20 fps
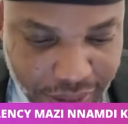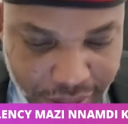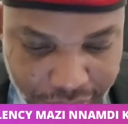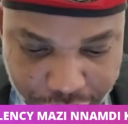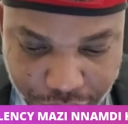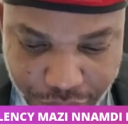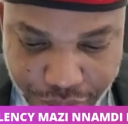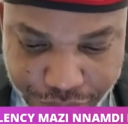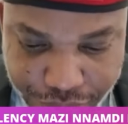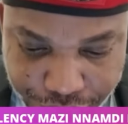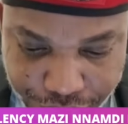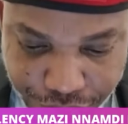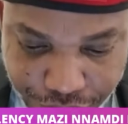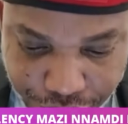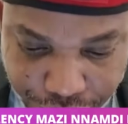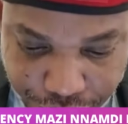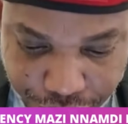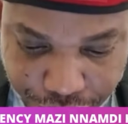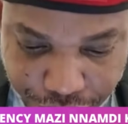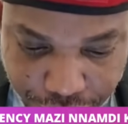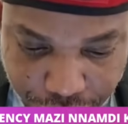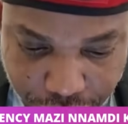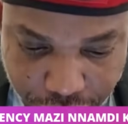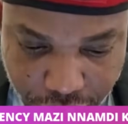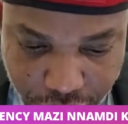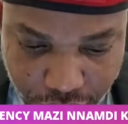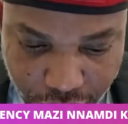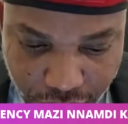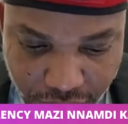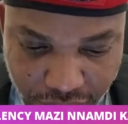by nature.
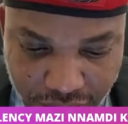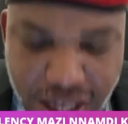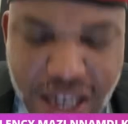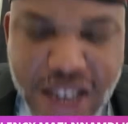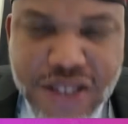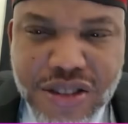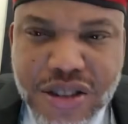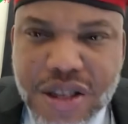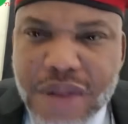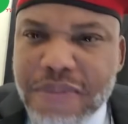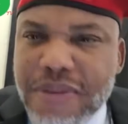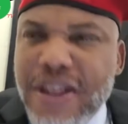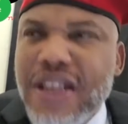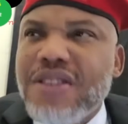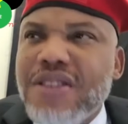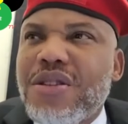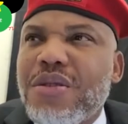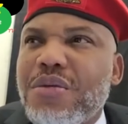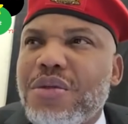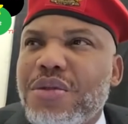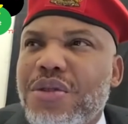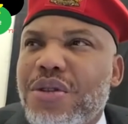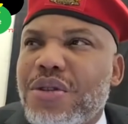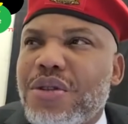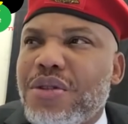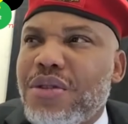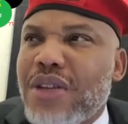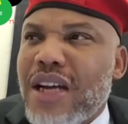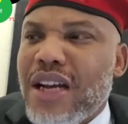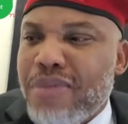There are some things you will
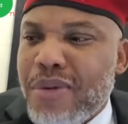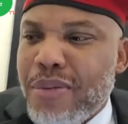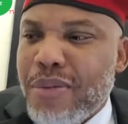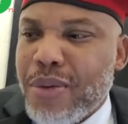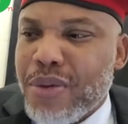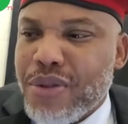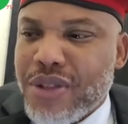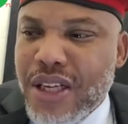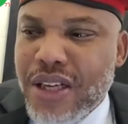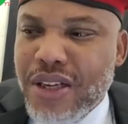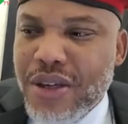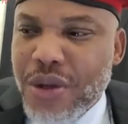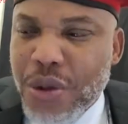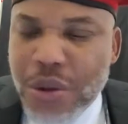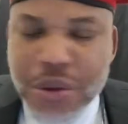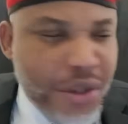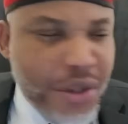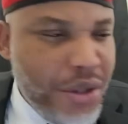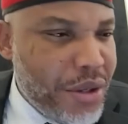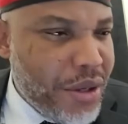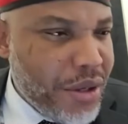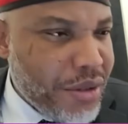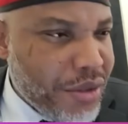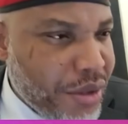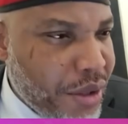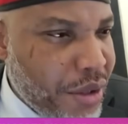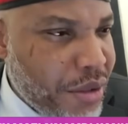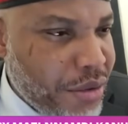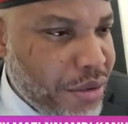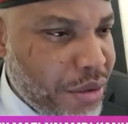do and people will say, who did you
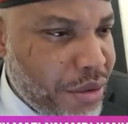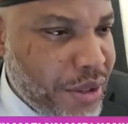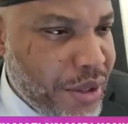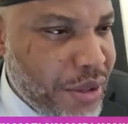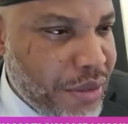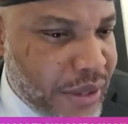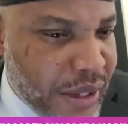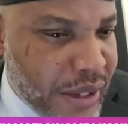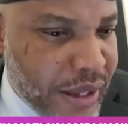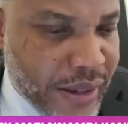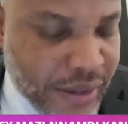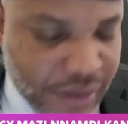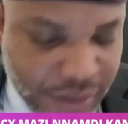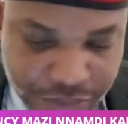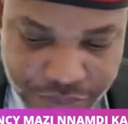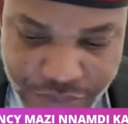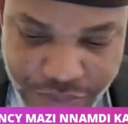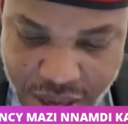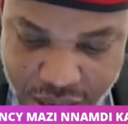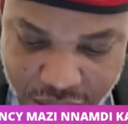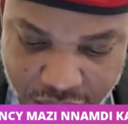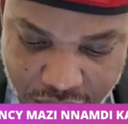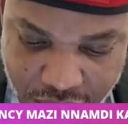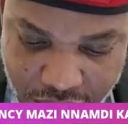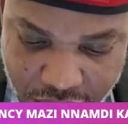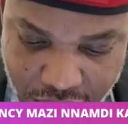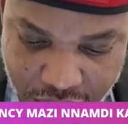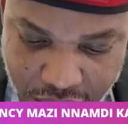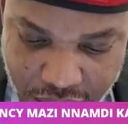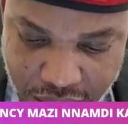consult? Who did you tell?
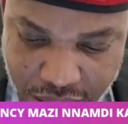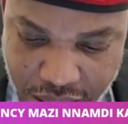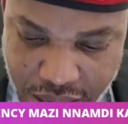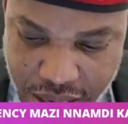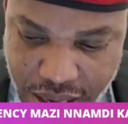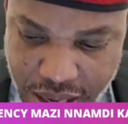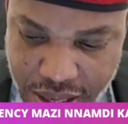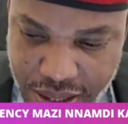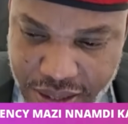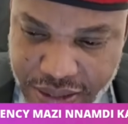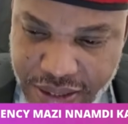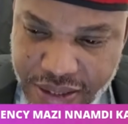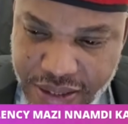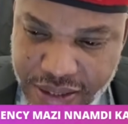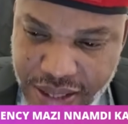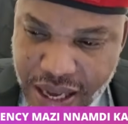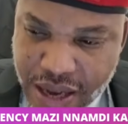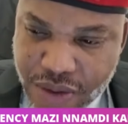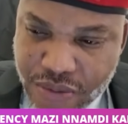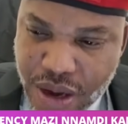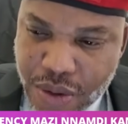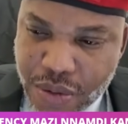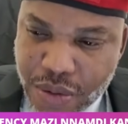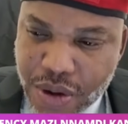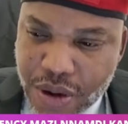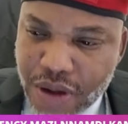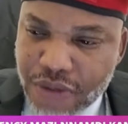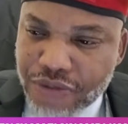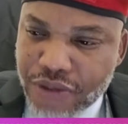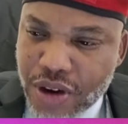There is a saying where
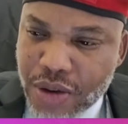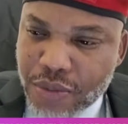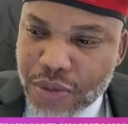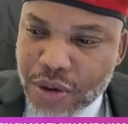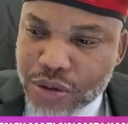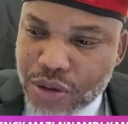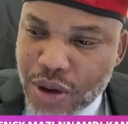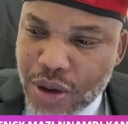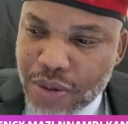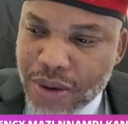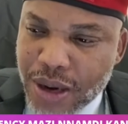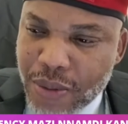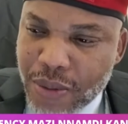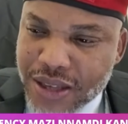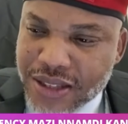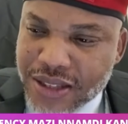we come from, which